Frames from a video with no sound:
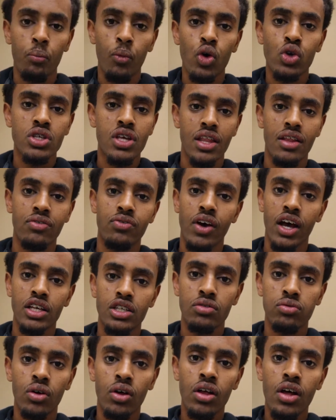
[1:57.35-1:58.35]
most of the
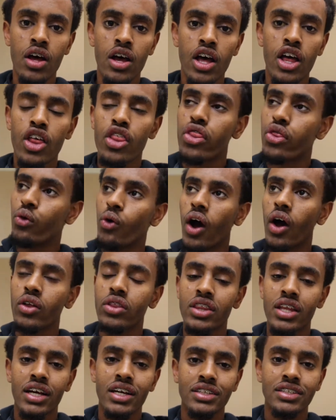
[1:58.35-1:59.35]
festival.
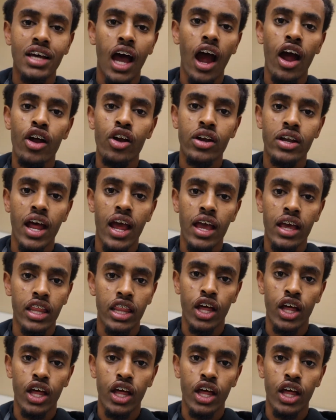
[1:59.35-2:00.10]
Throughout the entire day,